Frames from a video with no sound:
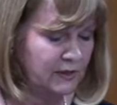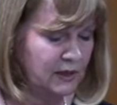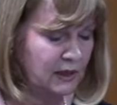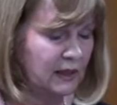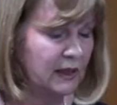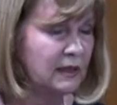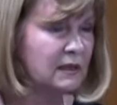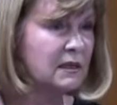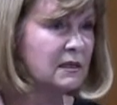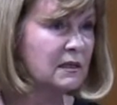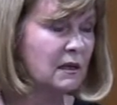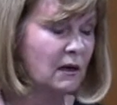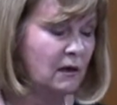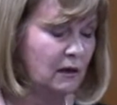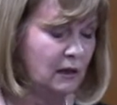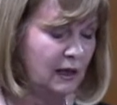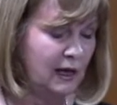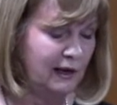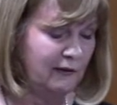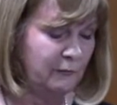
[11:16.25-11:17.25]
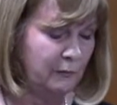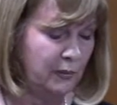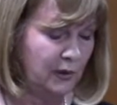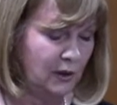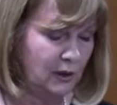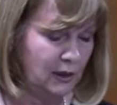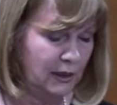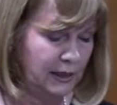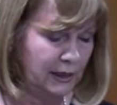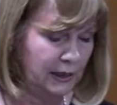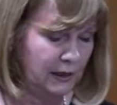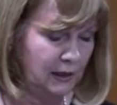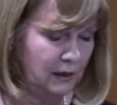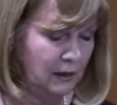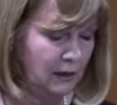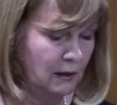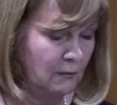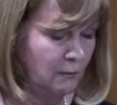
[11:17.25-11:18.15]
and Landesarchiv Berlin